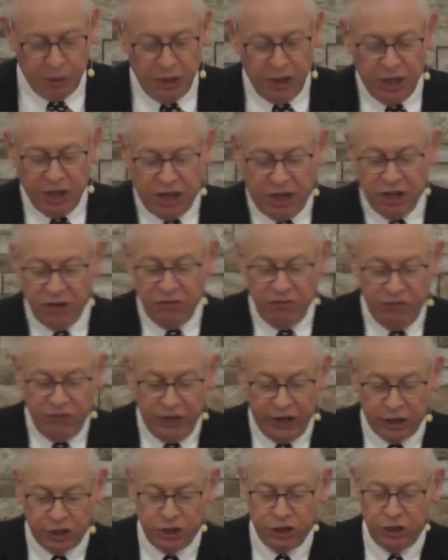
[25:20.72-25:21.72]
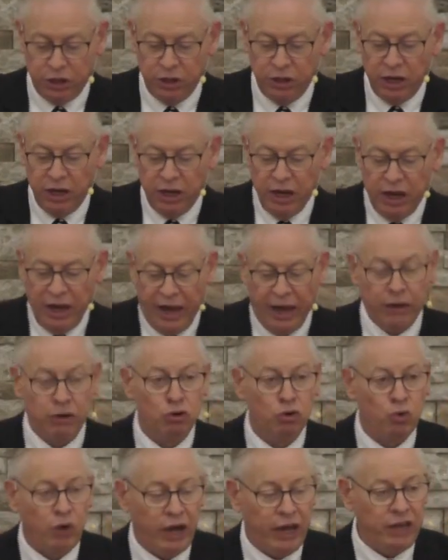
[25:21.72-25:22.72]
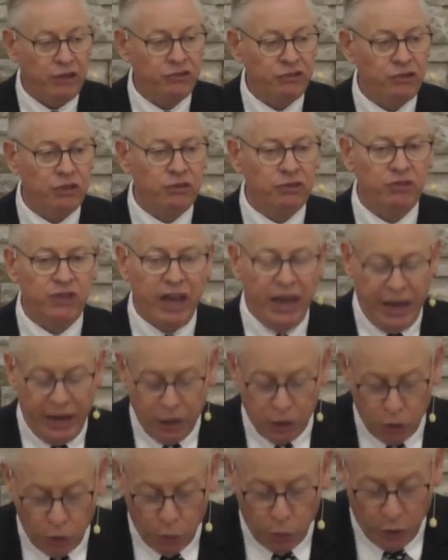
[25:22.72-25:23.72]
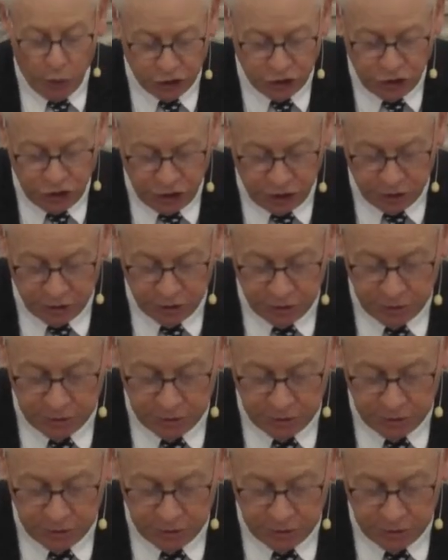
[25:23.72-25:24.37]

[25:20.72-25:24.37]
conviction and raises a question.